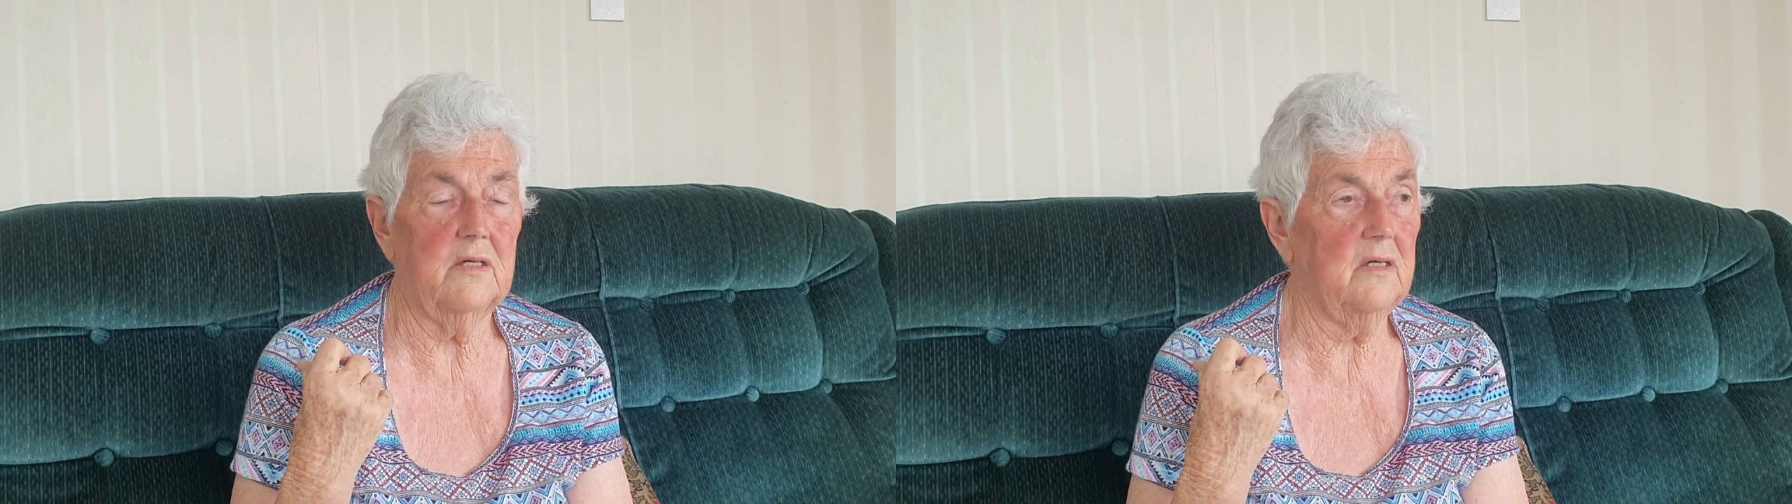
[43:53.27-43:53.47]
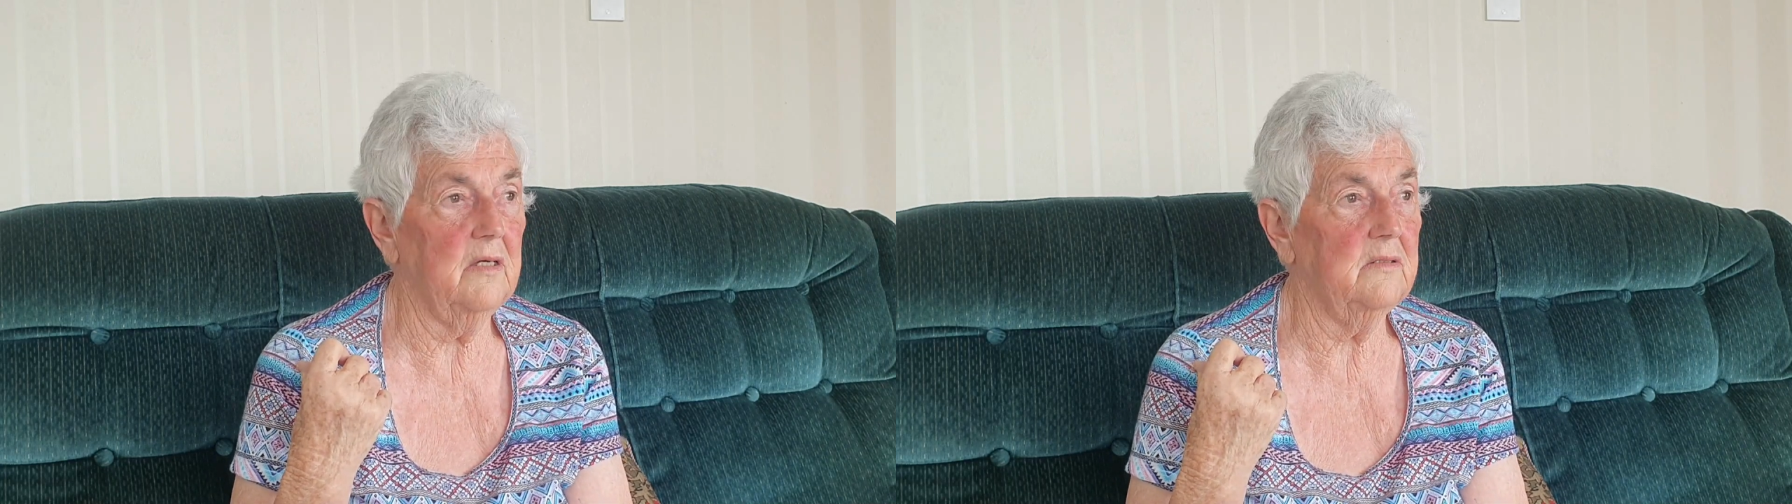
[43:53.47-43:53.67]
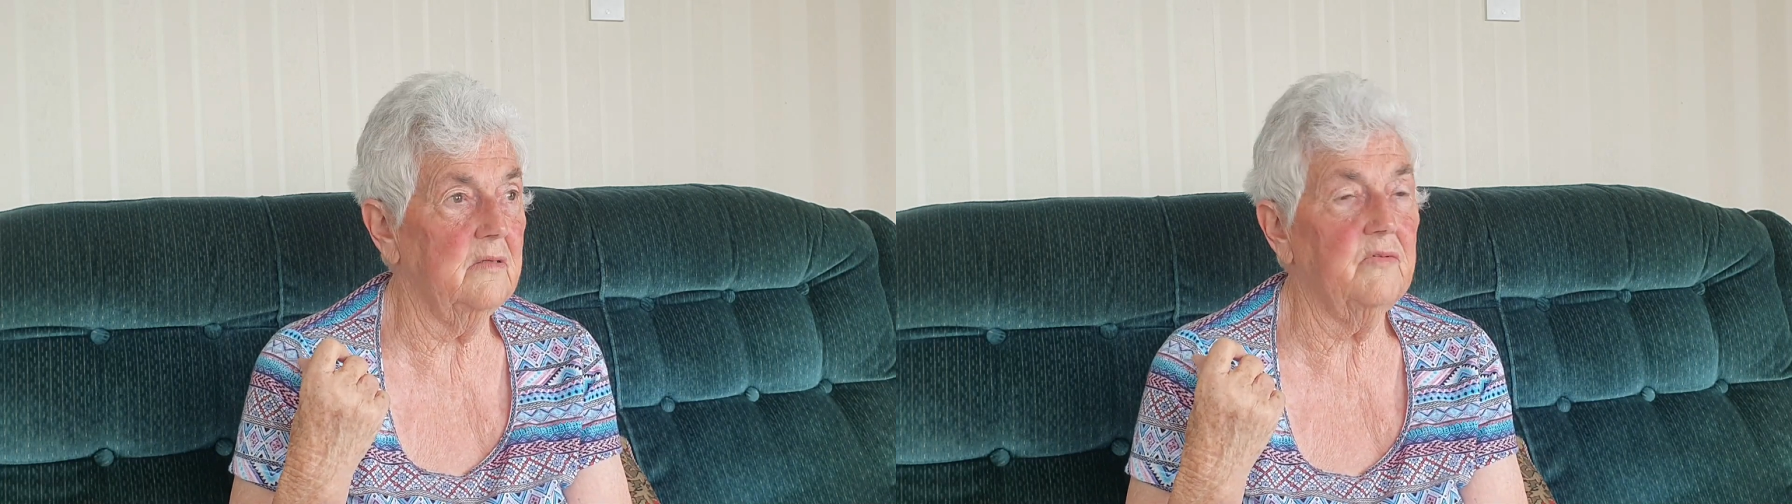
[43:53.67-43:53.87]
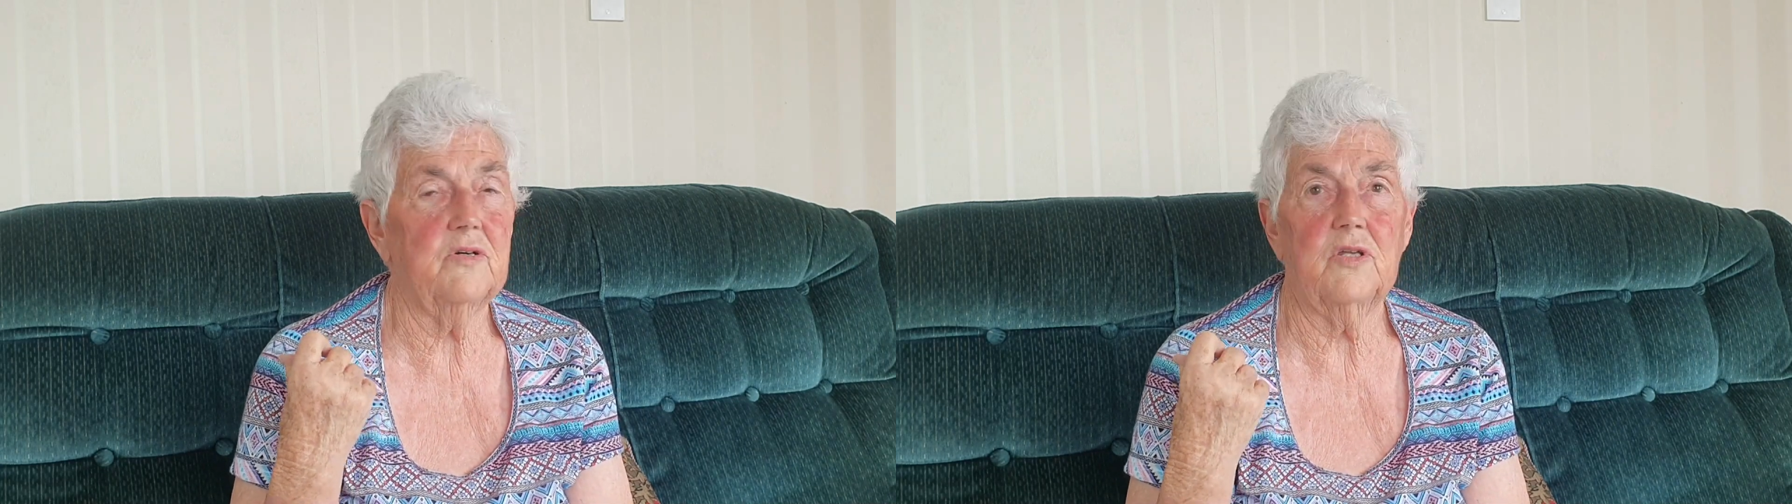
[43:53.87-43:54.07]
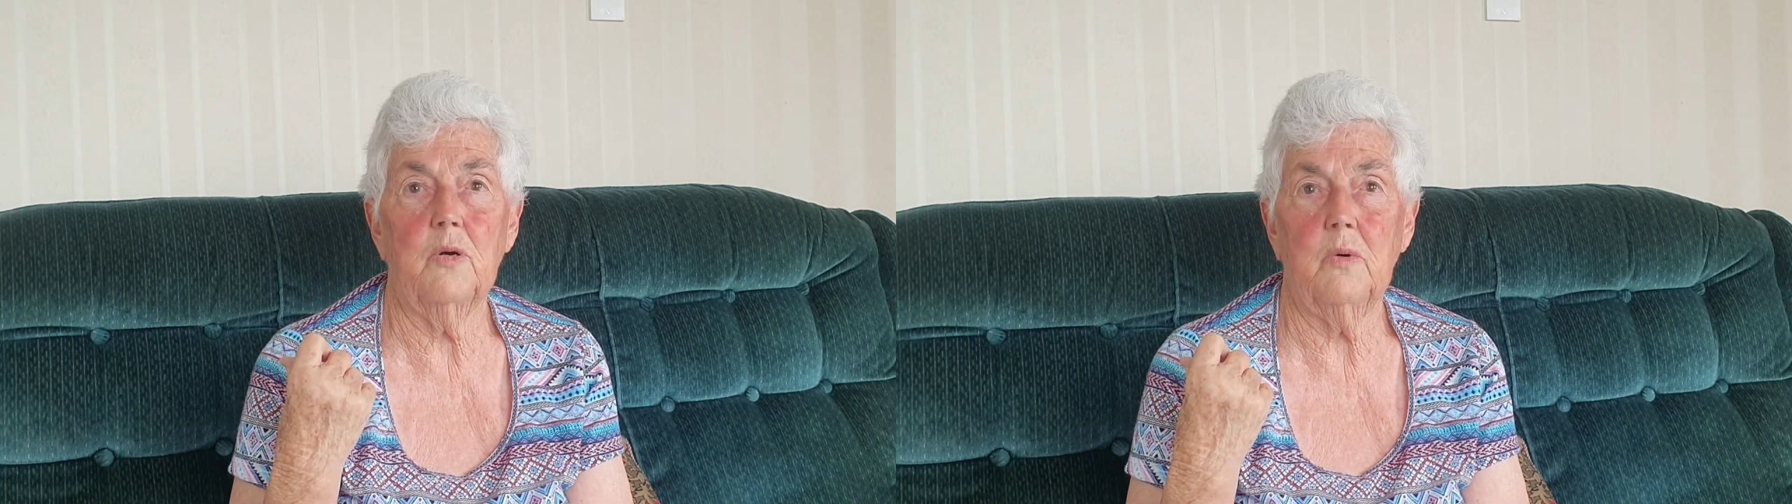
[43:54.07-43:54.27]
and they've
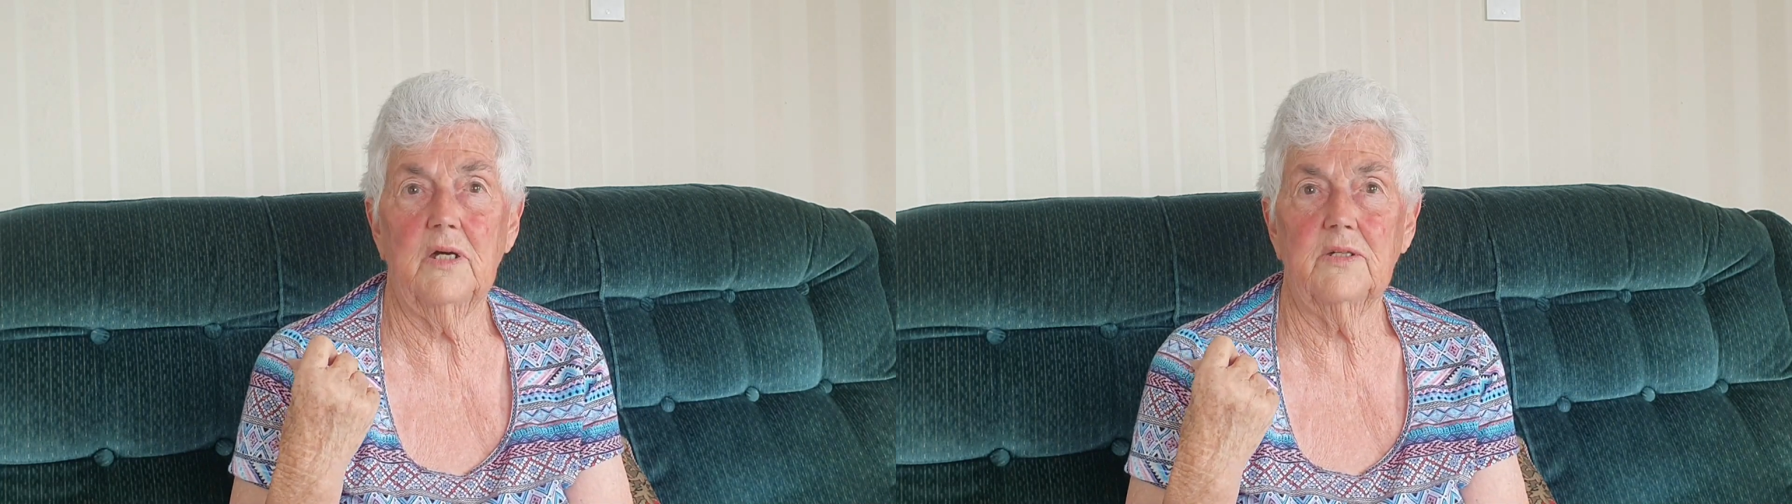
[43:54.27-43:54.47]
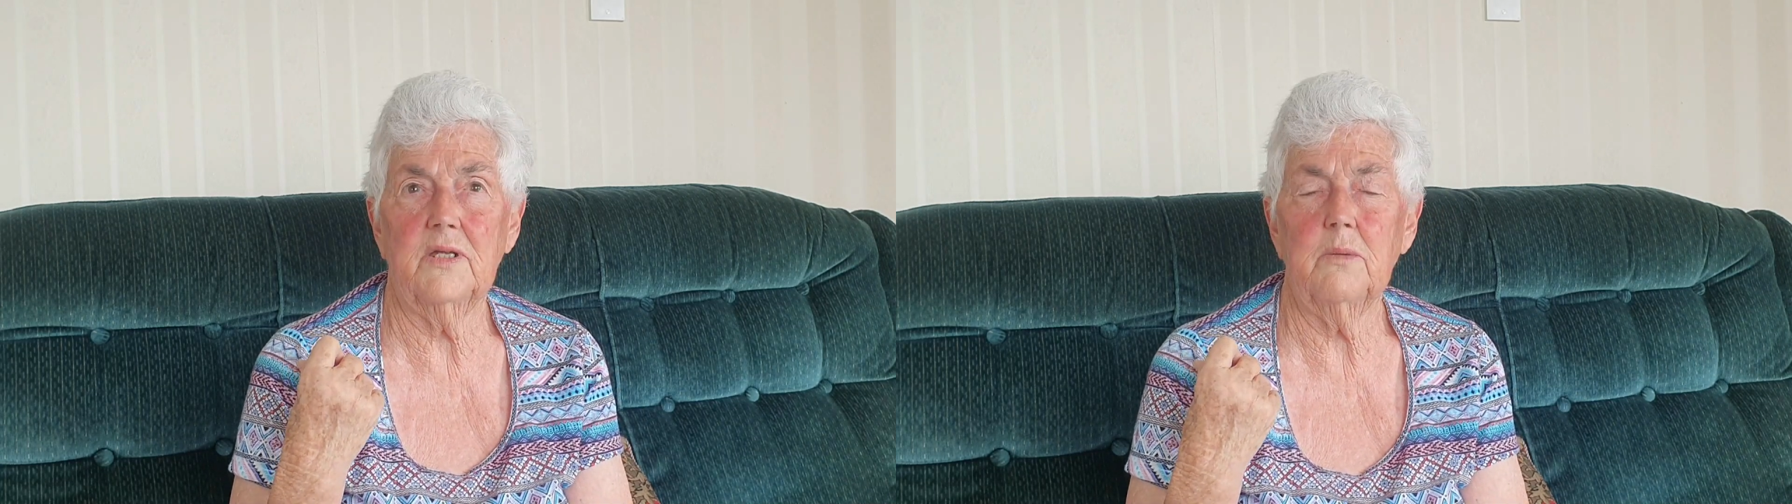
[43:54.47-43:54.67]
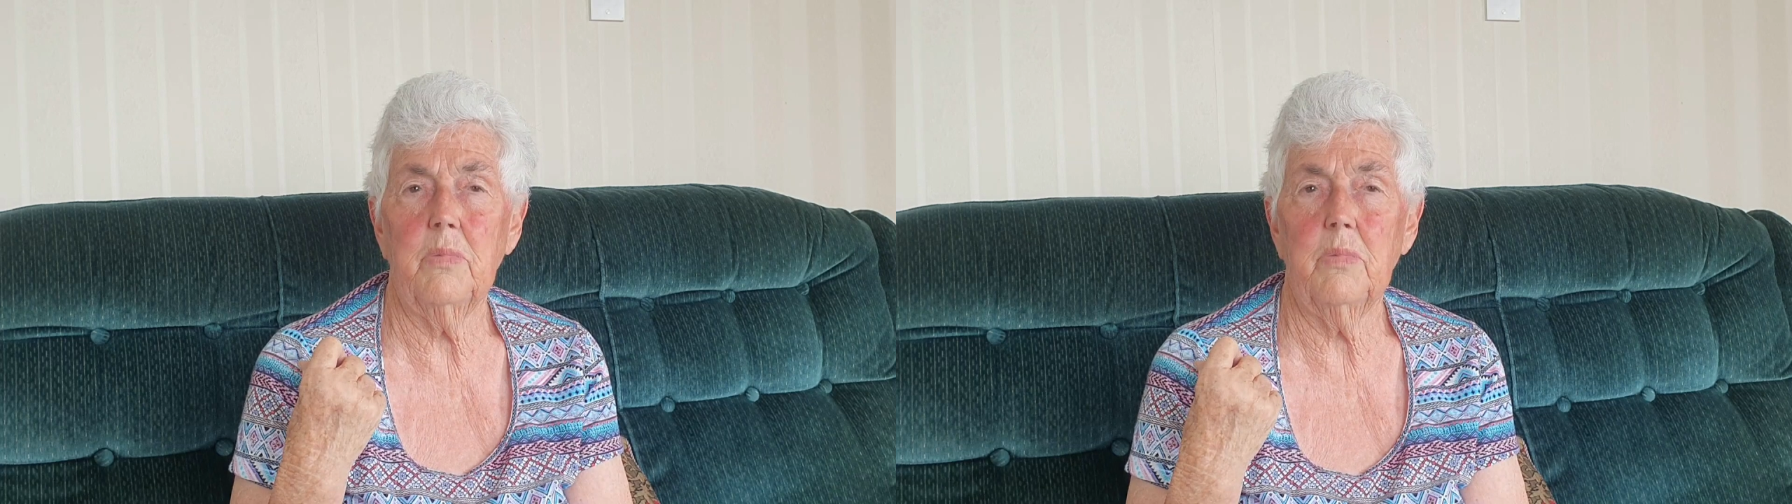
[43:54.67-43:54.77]
got no way of getting